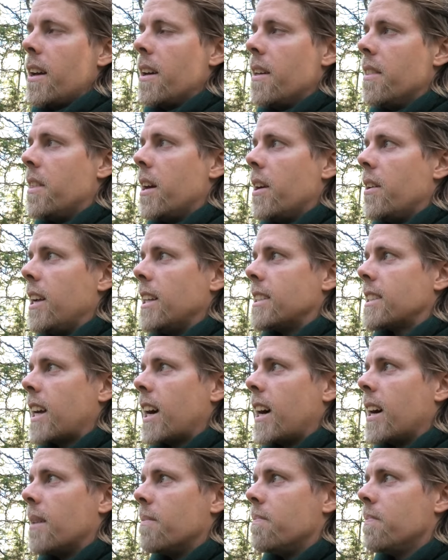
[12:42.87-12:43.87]
there is
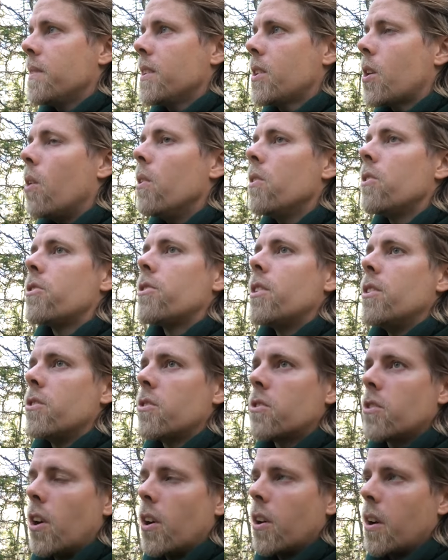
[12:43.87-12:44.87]
a constant
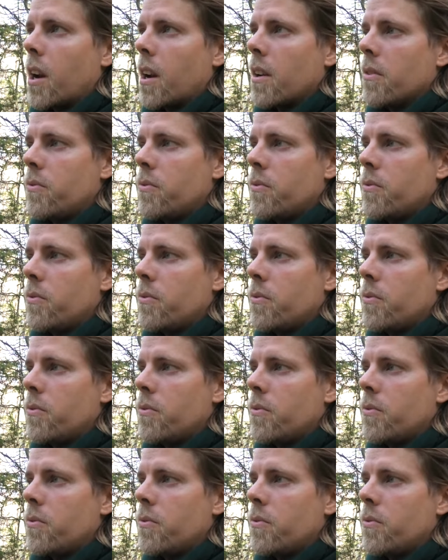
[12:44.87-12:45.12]
struggle